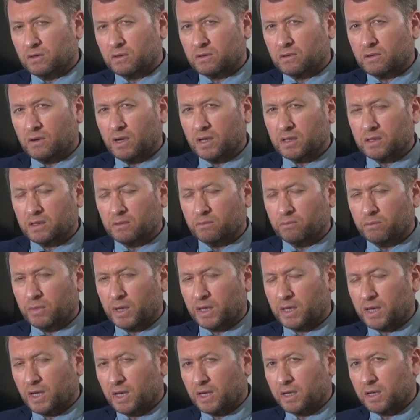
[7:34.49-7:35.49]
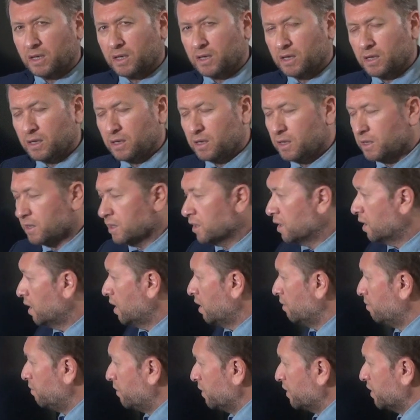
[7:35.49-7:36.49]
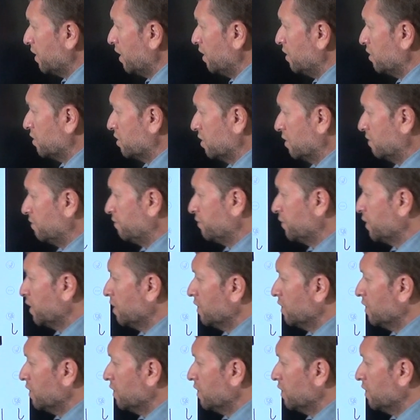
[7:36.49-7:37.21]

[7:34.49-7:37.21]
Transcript: quantum mechanical application.